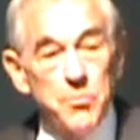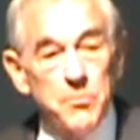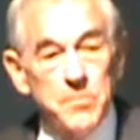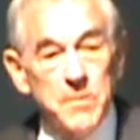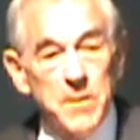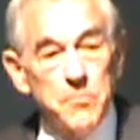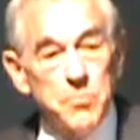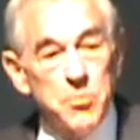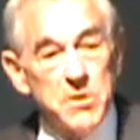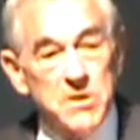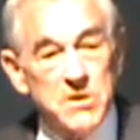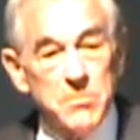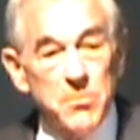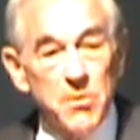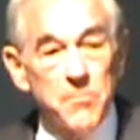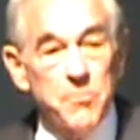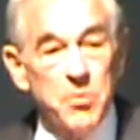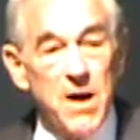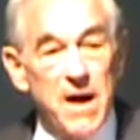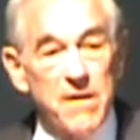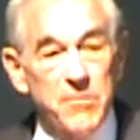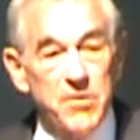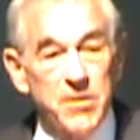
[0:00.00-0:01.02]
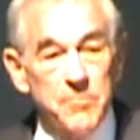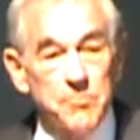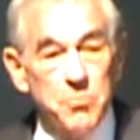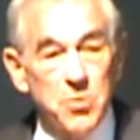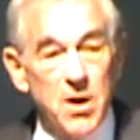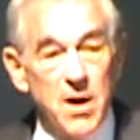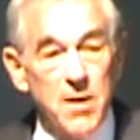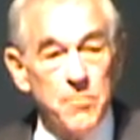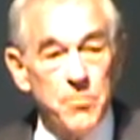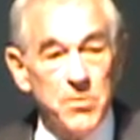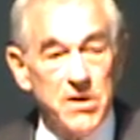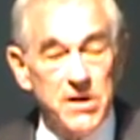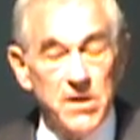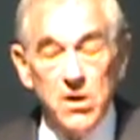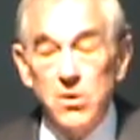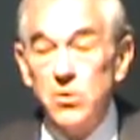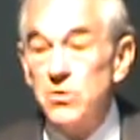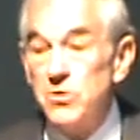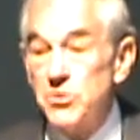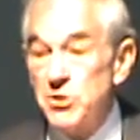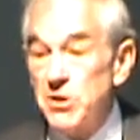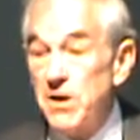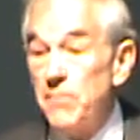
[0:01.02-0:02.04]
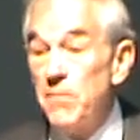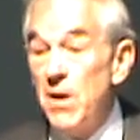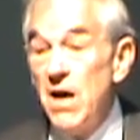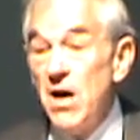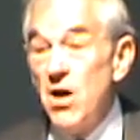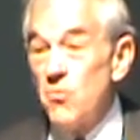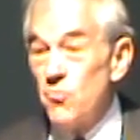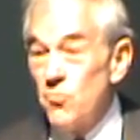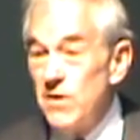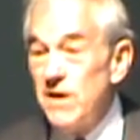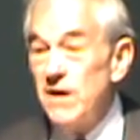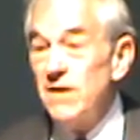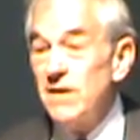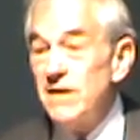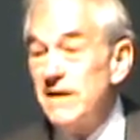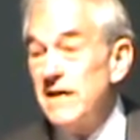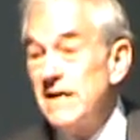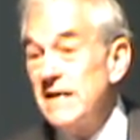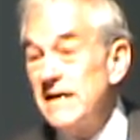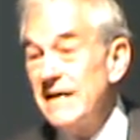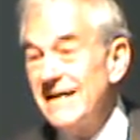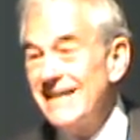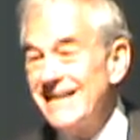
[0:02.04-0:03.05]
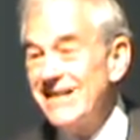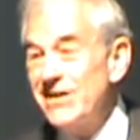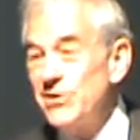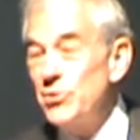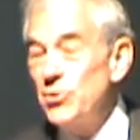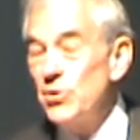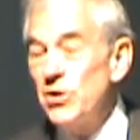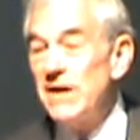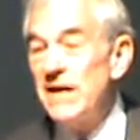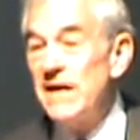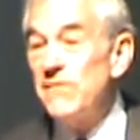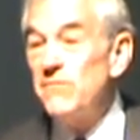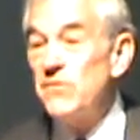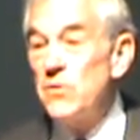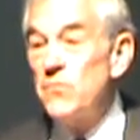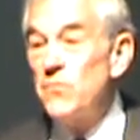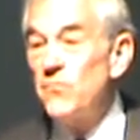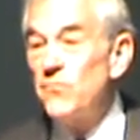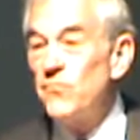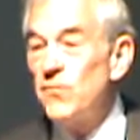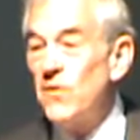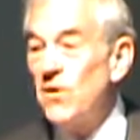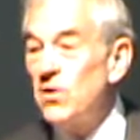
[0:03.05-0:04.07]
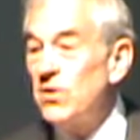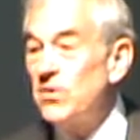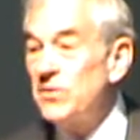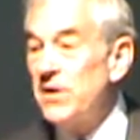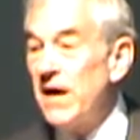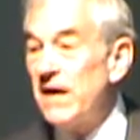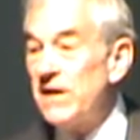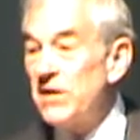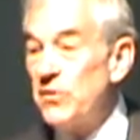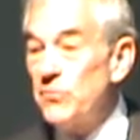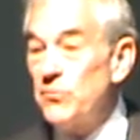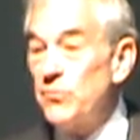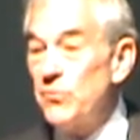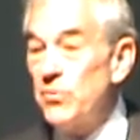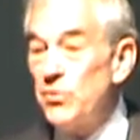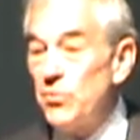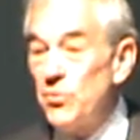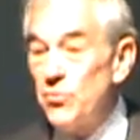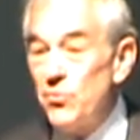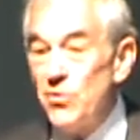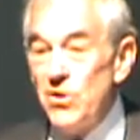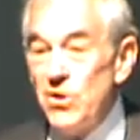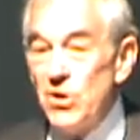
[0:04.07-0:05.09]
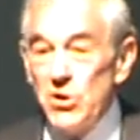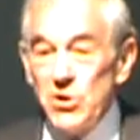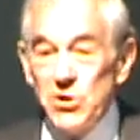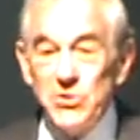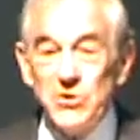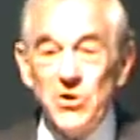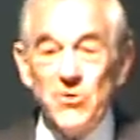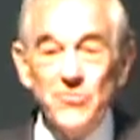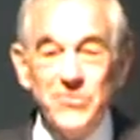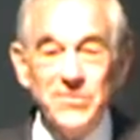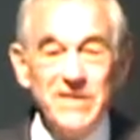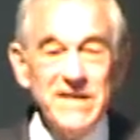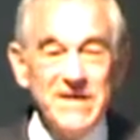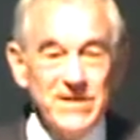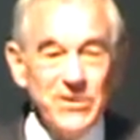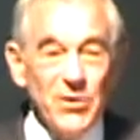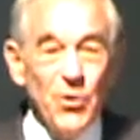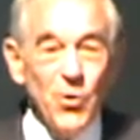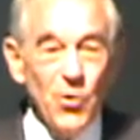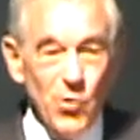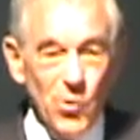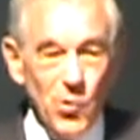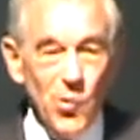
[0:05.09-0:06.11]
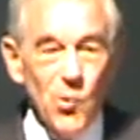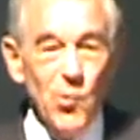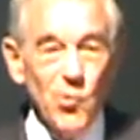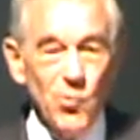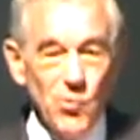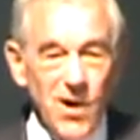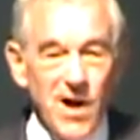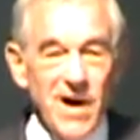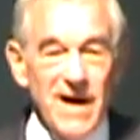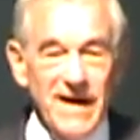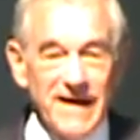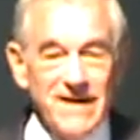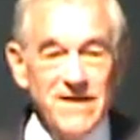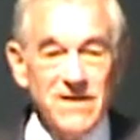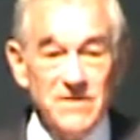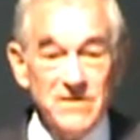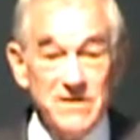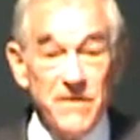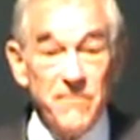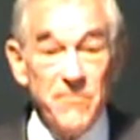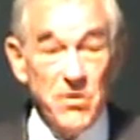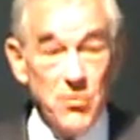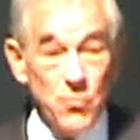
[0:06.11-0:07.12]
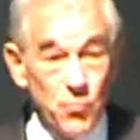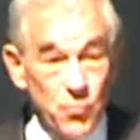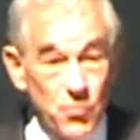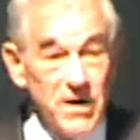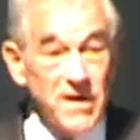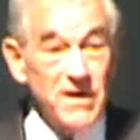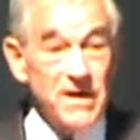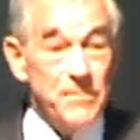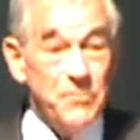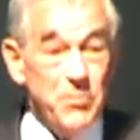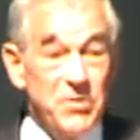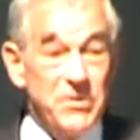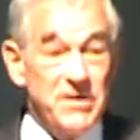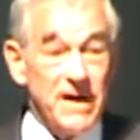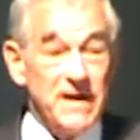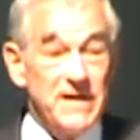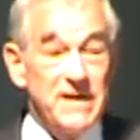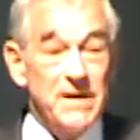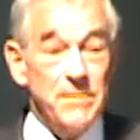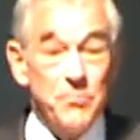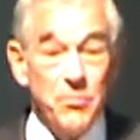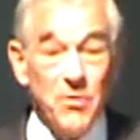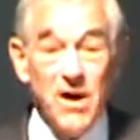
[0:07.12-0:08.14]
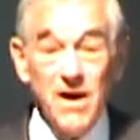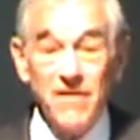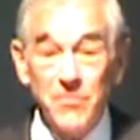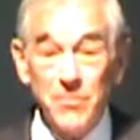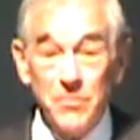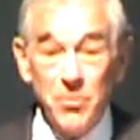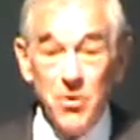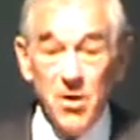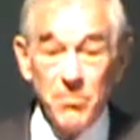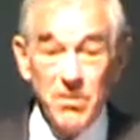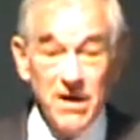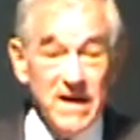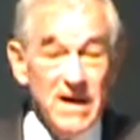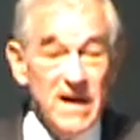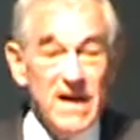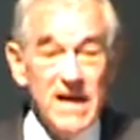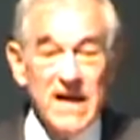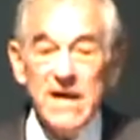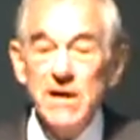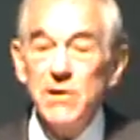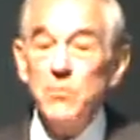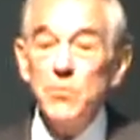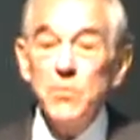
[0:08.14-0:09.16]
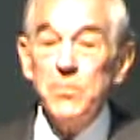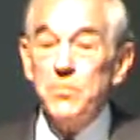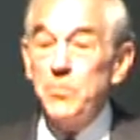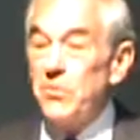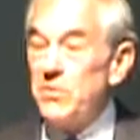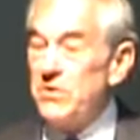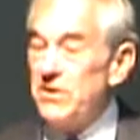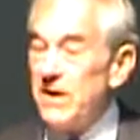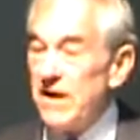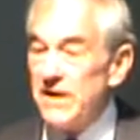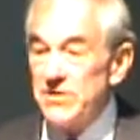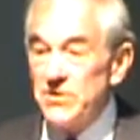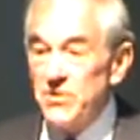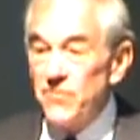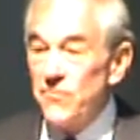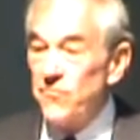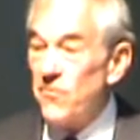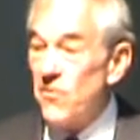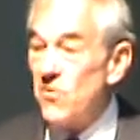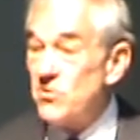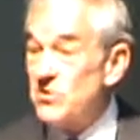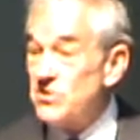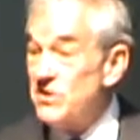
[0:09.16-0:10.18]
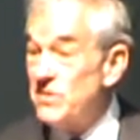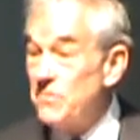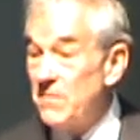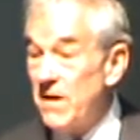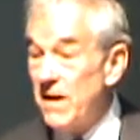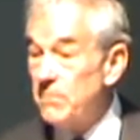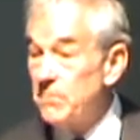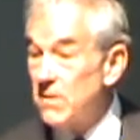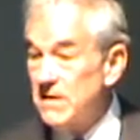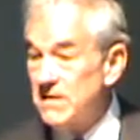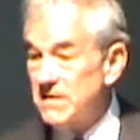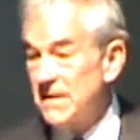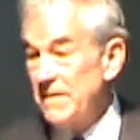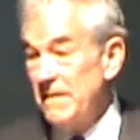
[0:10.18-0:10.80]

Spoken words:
the principle of private property ownership really could, if you fold that through, you don't need a whole lot else. If you really protected private property, it would protect your First Amendments.